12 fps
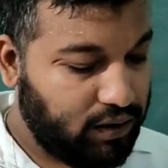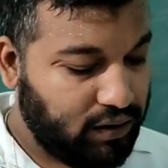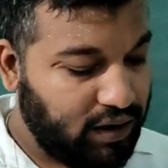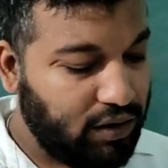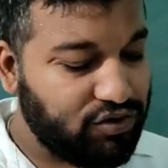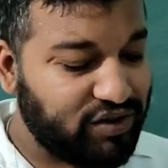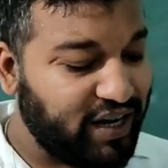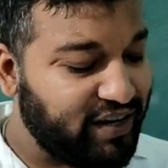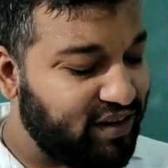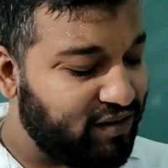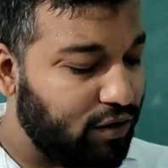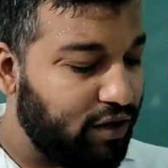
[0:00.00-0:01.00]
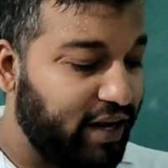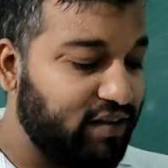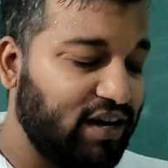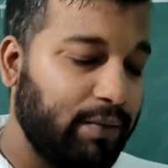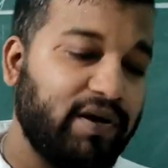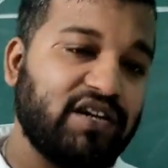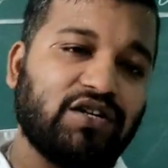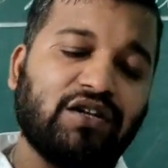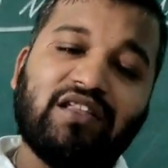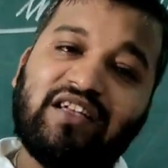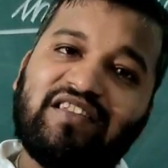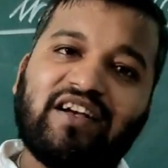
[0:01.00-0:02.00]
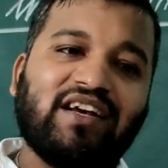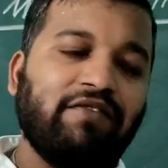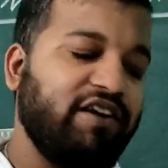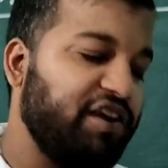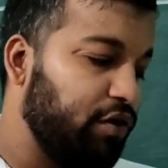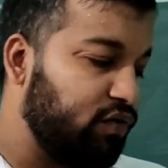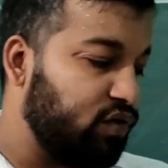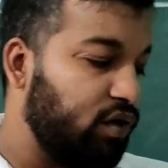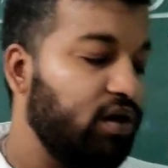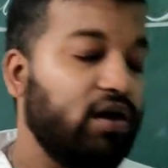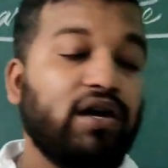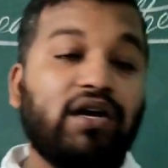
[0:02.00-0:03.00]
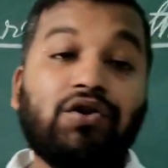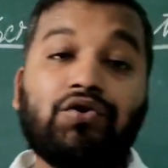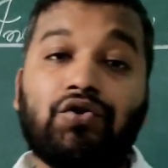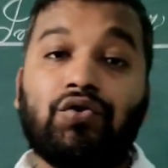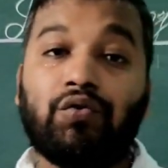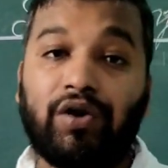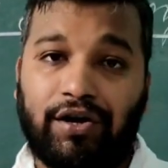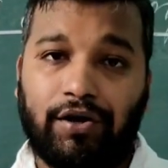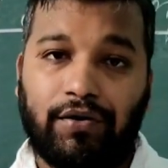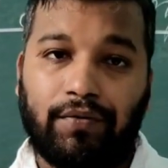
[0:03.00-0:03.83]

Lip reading: Now stages of in germination, this activity also you should do it.